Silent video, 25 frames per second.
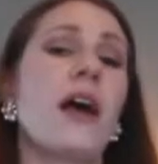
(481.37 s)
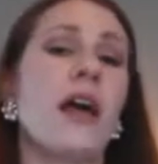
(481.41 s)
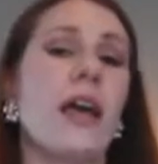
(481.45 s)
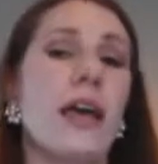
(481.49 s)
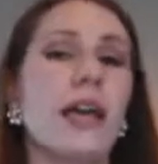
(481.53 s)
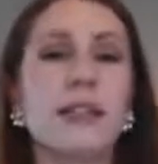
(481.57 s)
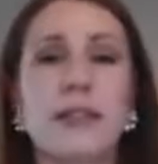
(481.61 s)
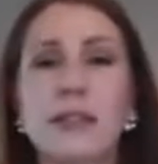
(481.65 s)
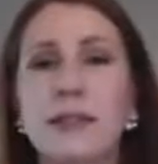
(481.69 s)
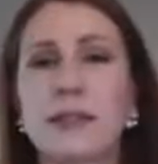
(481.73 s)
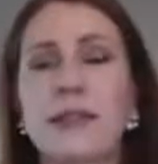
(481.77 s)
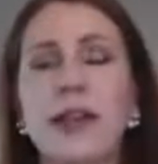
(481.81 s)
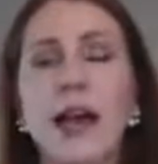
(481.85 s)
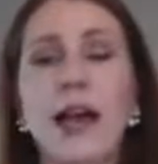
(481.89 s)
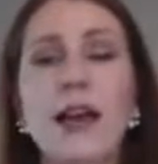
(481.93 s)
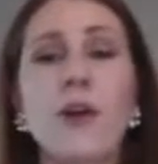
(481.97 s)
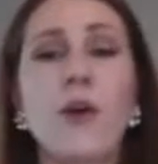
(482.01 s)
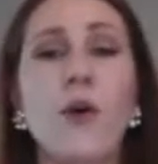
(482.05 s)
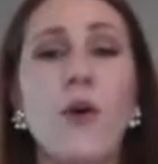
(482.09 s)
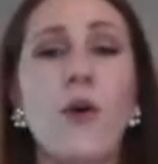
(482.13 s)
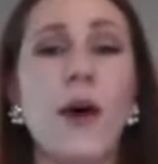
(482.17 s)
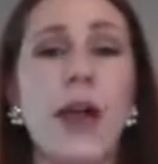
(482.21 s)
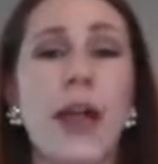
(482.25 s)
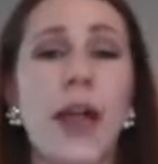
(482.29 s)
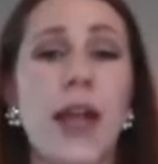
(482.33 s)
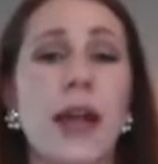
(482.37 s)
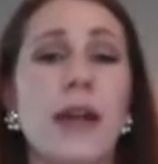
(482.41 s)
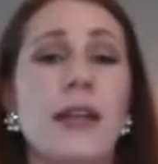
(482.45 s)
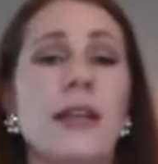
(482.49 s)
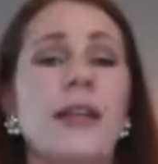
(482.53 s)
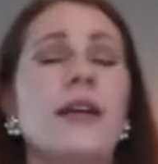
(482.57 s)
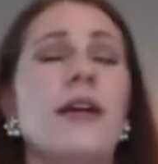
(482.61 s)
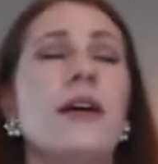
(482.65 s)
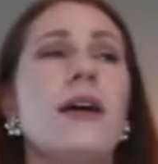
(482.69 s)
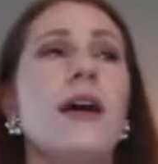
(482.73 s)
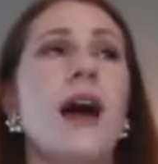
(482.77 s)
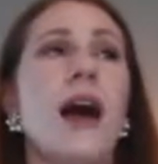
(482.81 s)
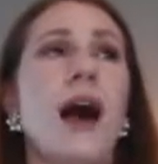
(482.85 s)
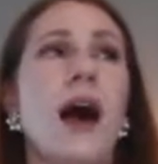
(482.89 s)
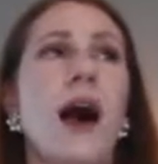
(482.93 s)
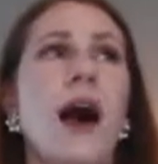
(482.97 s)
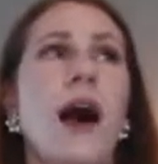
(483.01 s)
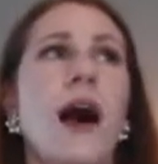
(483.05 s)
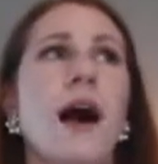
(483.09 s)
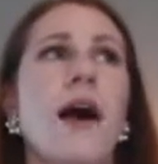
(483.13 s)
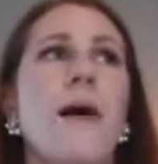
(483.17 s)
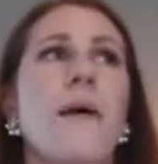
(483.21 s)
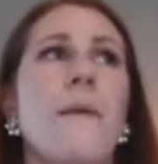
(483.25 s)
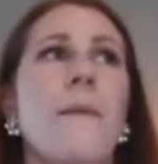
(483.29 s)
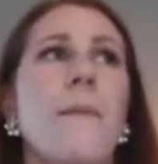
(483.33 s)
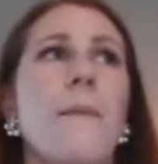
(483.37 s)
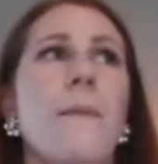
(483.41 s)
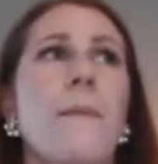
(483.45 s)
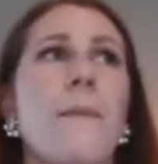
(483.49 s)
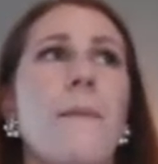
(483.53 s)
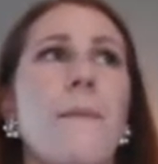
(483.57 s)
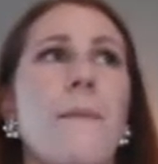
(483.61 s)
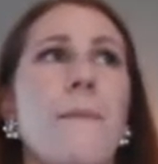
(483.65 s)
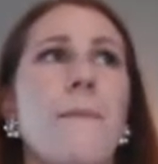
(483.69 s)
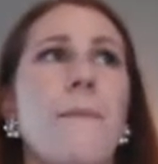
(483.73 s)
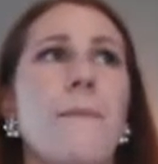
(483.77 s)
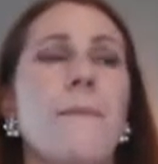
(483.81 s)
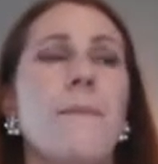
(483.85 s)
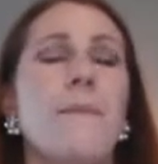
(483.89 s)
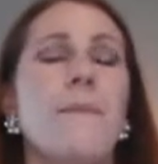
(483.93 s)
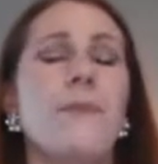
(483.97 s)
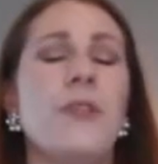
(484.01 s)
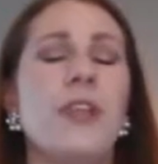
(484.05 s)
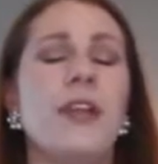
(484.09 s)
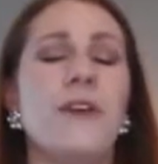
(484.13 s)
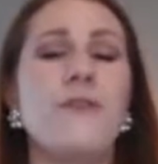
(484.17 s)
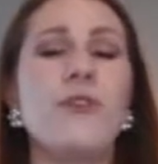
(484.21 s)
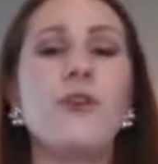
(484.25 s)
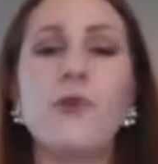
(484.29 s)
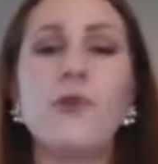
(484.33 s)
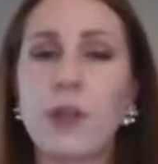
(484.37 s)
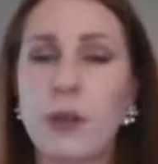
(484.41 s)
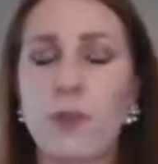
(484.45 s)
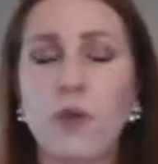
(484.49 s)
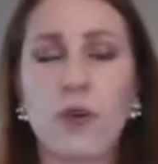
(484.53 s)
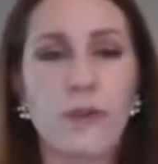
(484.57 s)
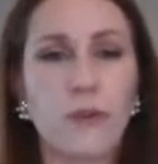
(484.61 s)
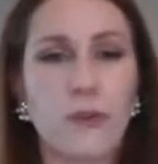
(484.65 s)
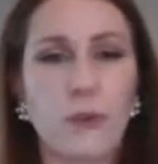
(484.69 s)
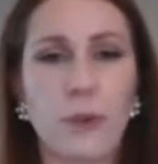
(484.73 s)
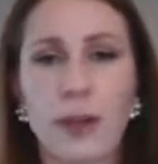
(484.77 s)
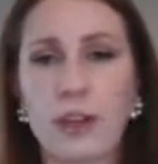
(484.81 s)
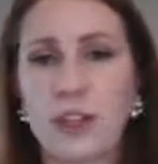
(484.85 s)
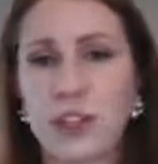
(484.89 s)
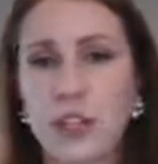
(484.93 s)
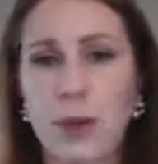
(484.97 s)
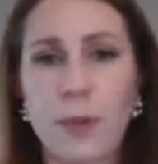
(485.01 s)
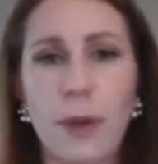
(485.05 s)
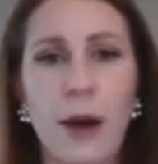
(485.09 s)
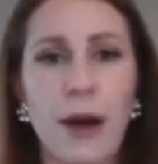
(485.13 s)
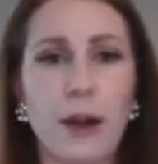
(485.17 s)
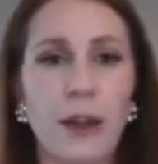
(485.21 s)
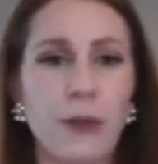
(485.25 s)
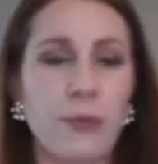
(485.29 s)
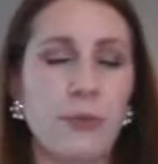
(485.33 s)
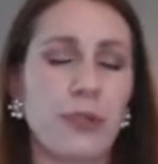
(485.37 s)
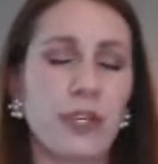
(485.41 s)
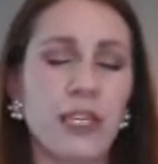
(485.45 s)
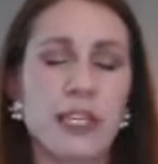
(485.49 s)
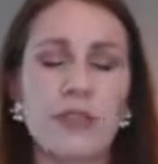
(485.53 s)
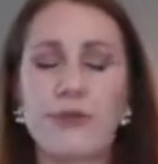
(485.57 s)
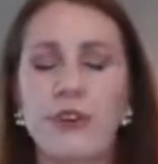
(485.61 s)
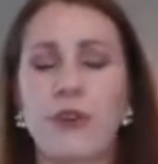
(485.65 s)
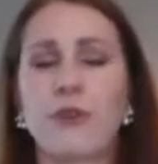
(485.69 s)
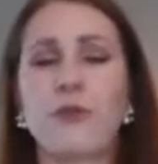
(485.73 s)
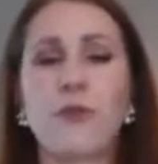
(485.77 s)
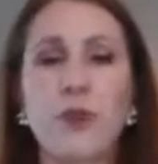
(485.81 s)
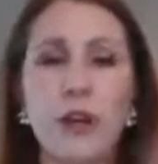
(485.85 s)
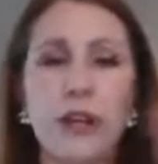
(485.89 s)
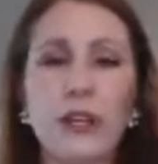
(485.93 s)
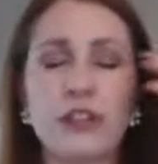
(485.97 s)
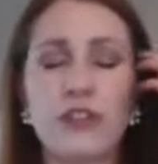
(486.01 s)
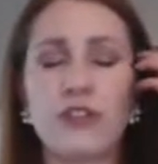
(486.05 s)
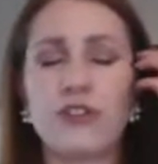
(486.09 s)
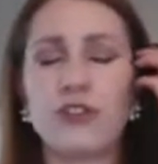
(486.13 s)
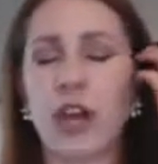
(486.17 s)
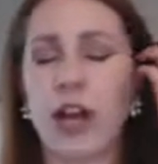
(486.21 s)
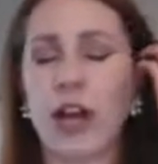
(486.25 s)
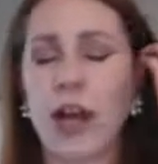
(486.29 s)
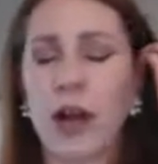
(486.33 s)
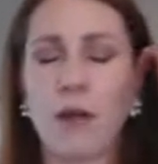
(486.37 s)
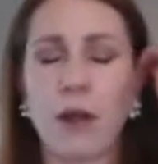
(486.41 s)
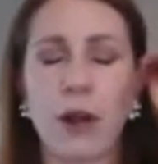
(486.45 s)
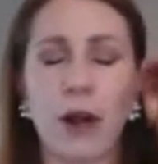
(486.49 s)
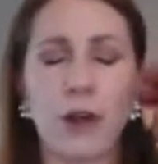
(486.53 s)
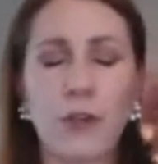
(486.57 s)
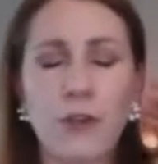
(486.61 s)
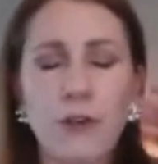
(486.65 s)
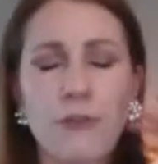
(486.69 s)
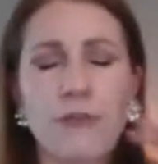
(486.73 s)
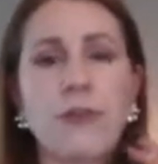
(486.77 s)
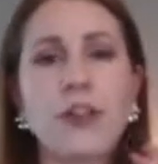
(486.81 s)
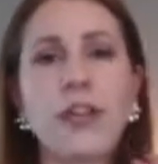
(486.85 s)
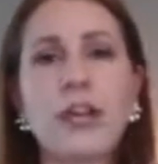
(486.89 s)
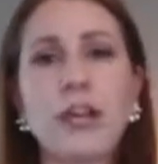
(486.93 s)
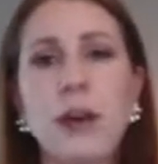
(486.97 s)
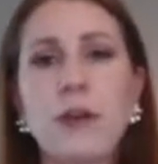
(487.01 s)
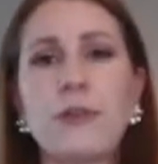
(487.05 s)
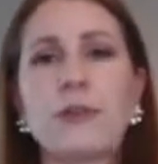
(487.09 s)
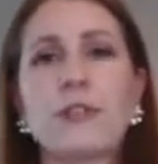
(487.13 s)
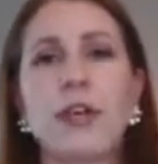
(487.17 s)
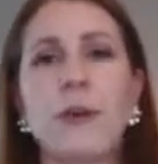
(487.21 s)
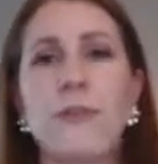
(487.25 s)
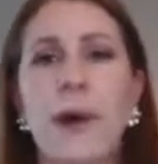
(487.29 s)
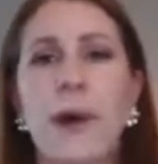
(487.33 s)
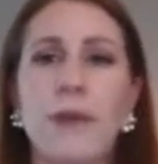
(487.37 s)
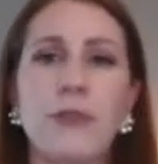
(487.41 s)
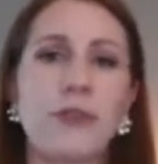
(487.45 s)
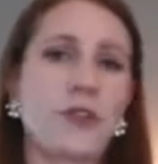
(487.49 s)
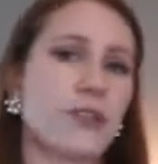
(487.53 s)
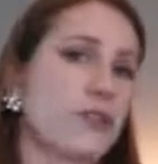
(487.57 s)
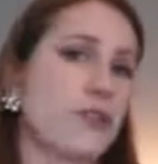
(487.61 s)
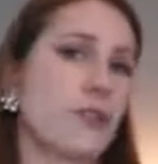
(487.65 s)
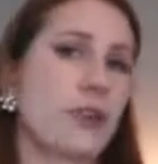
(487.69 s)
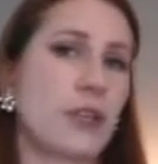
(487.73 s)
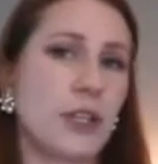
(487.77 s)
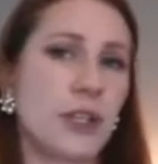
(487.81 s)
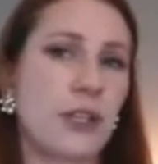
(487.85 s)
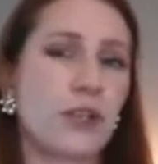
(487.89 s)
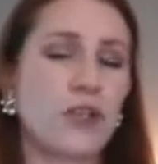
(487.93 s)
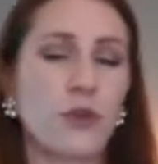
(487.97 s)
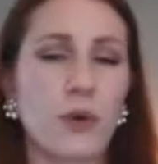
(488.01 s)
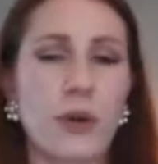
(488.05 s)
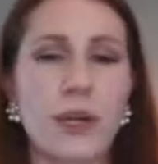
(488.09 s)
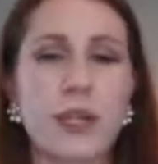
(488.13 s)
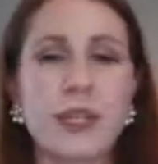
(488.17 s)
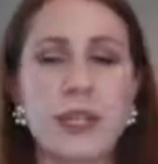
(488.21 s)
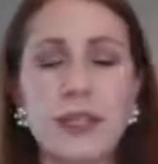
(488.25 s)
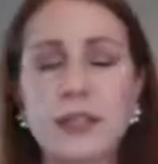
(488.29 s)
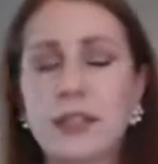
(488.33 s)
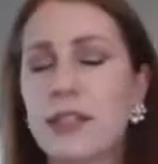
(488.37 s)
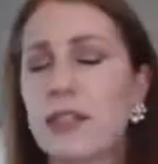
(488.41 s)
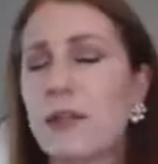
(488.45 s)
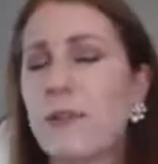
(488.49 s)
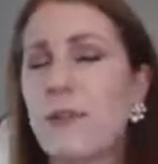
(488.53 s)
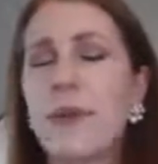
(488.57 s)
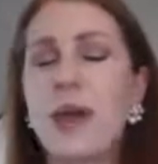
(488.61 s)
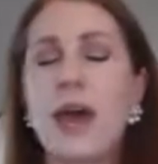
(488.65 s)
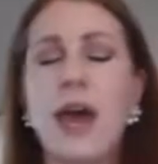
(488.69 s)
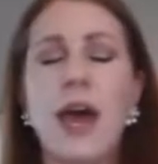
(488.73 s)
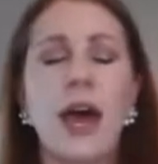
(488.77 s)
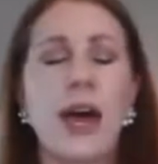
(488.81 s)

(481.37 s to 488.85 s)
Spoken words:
It's a cycle, and if you need more information about it, please feel free to check out other videos about the circulatory system.